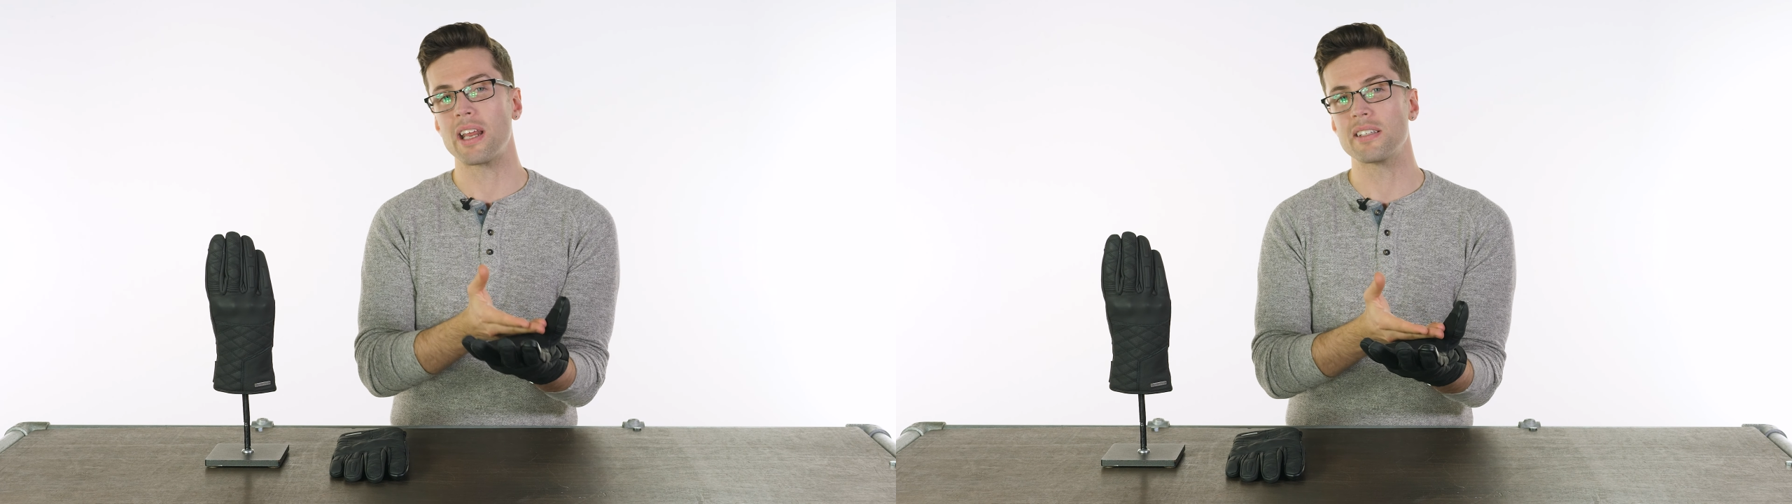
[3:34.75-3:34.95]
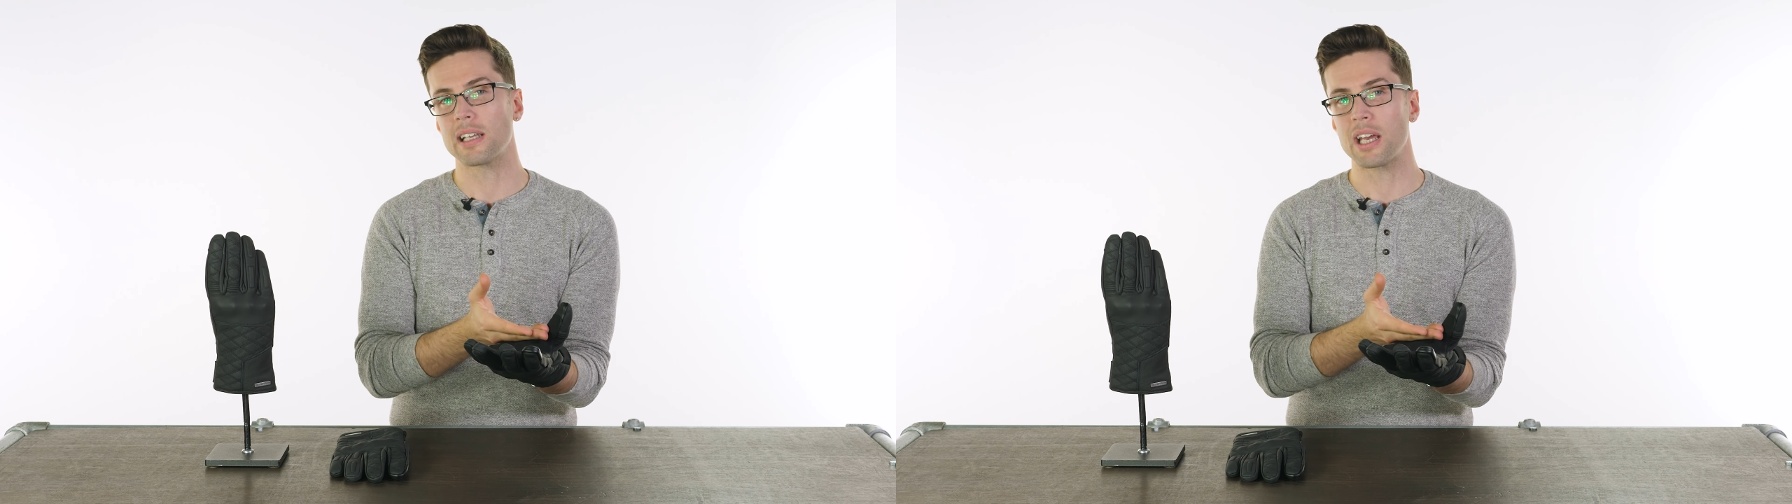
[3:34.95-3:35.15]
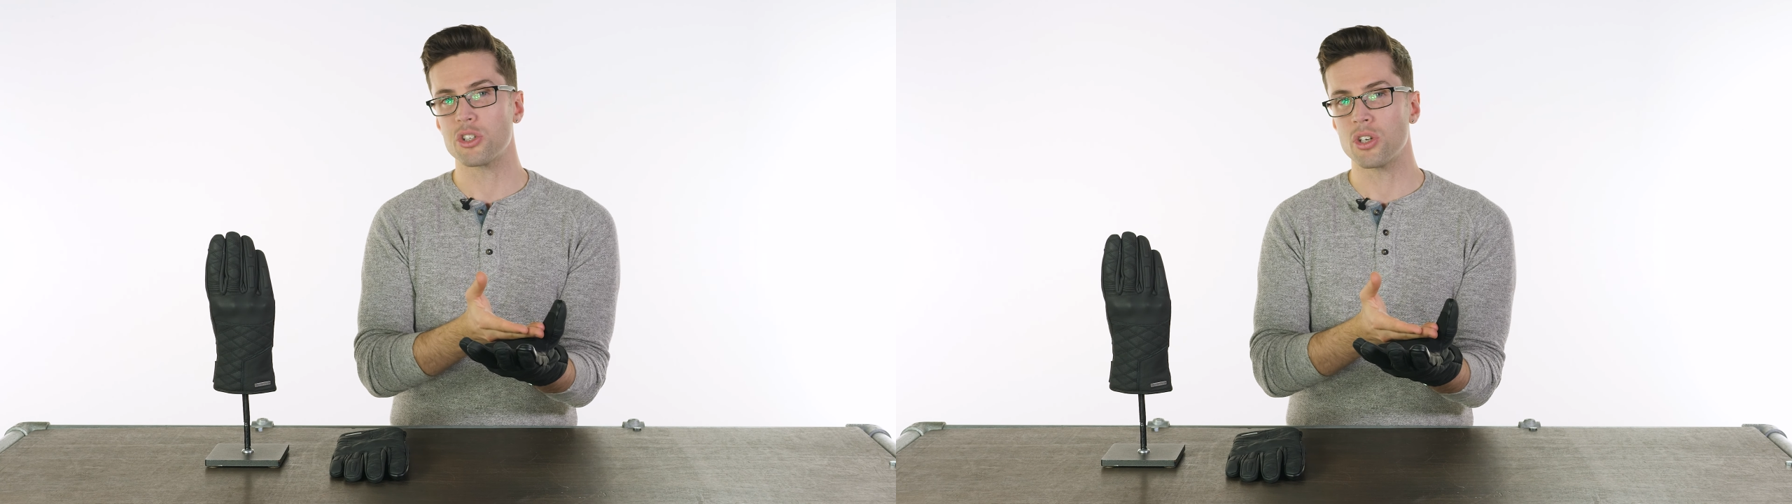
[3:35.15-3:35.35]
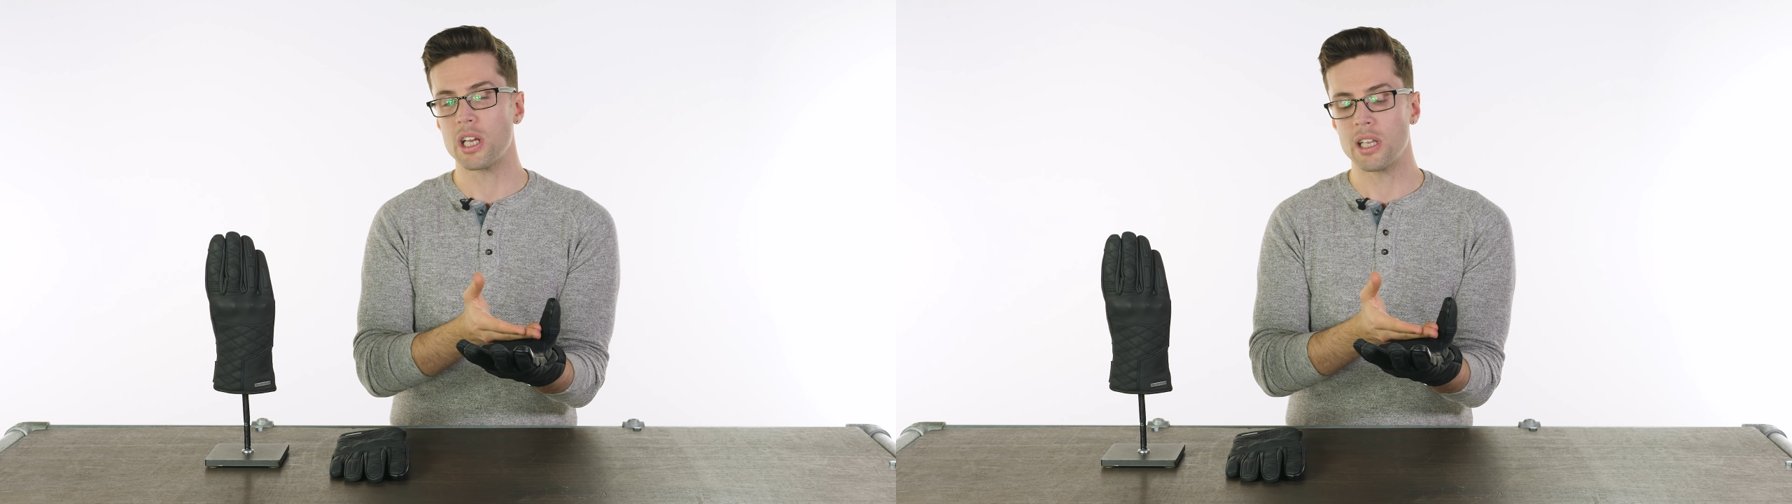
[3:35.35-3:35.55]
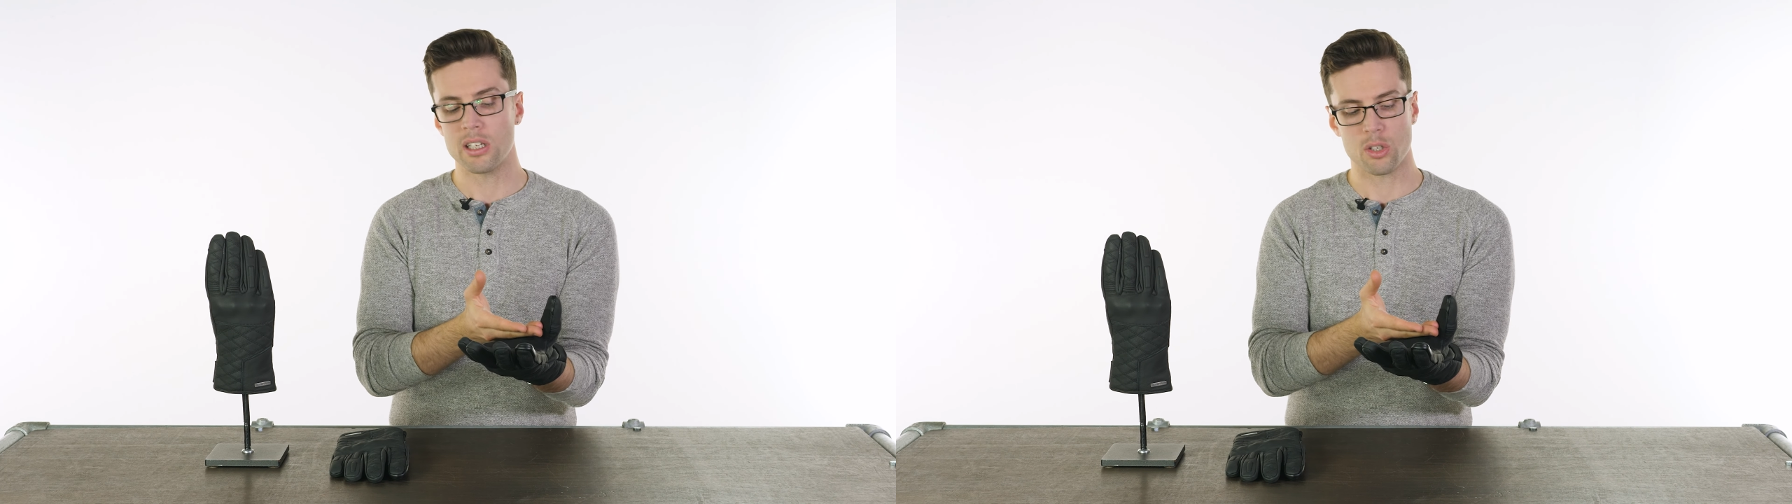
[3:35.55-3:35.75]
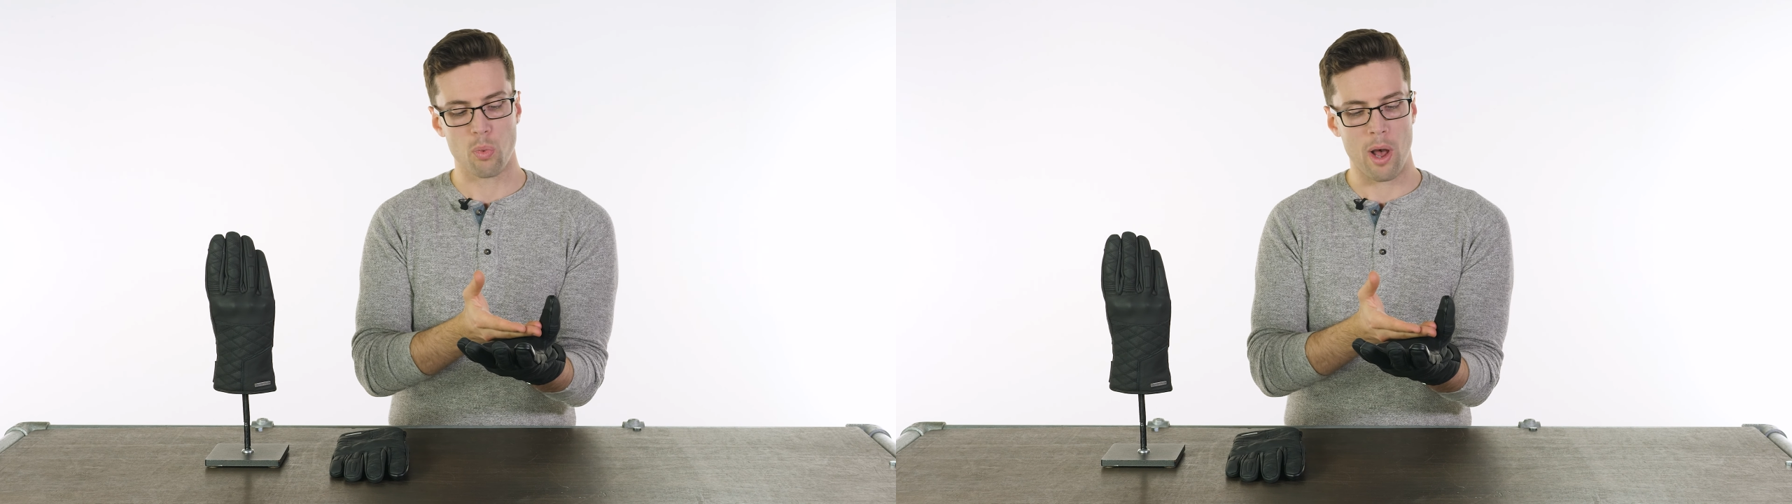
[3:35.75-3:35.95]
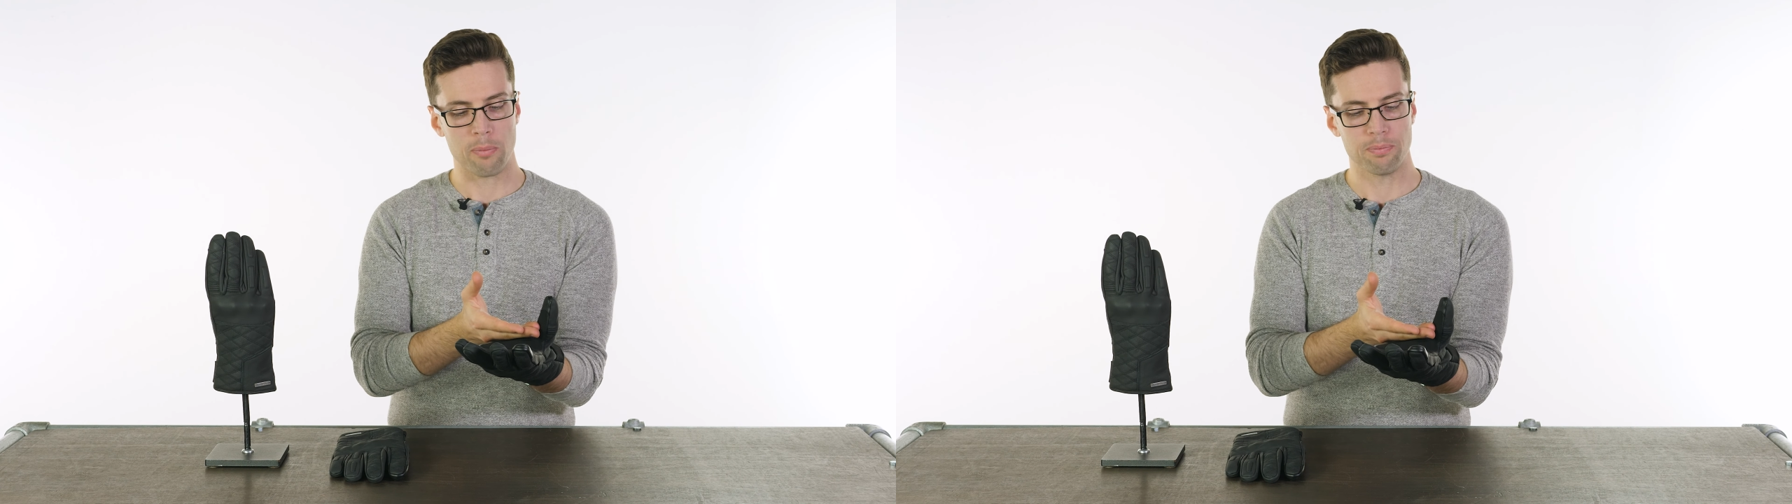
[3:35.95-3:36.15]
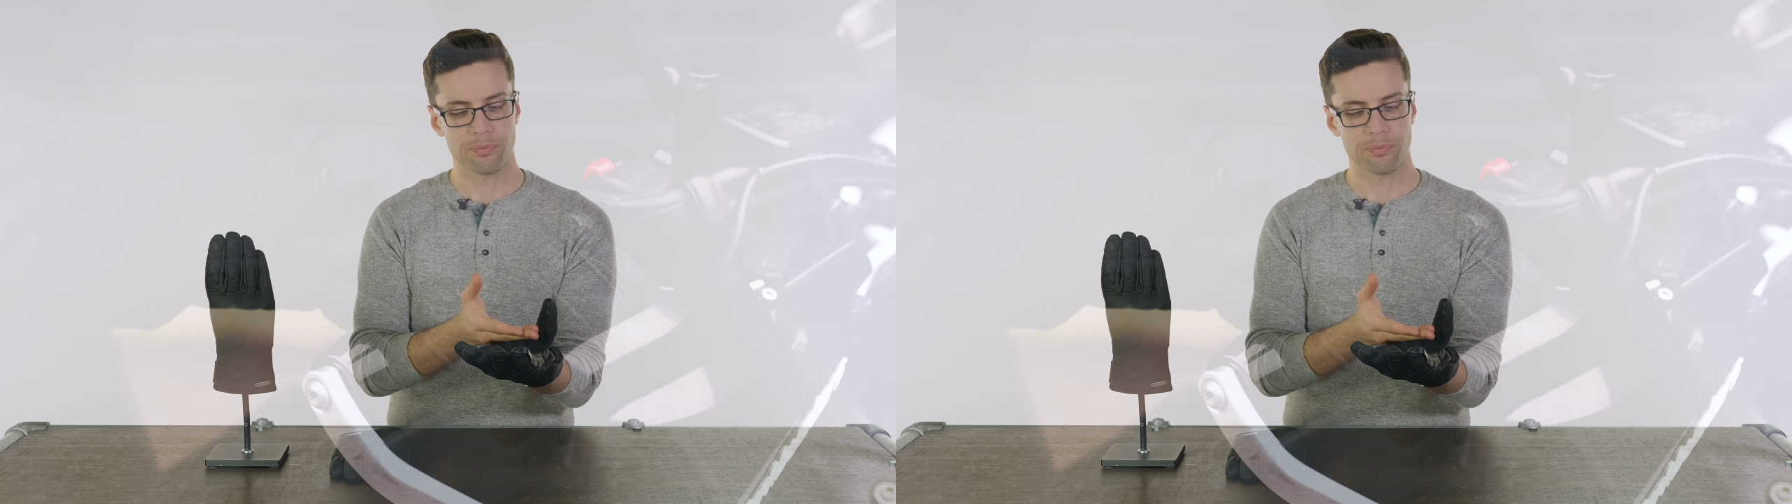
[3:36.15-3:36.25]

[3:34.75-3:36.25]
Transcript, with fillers: insulation in these as well.